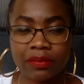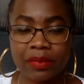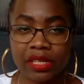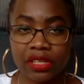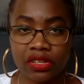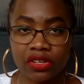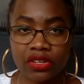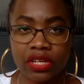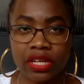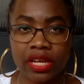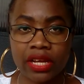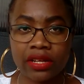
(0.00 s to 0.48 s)
I've
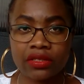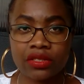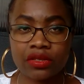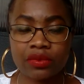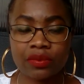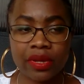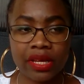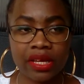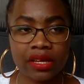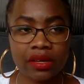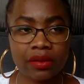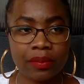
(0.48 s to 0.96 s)
been learning how
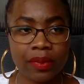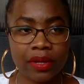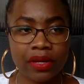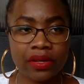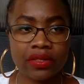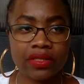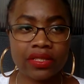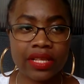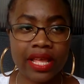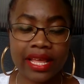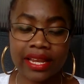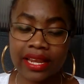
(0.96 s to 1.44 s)
to make
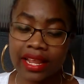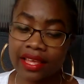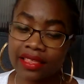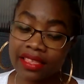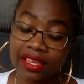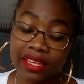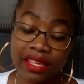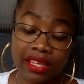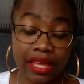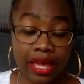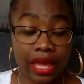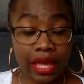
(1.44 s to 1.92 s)
belts, and I
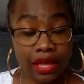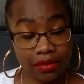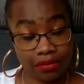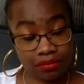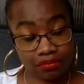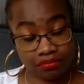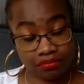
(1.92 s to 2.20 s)
think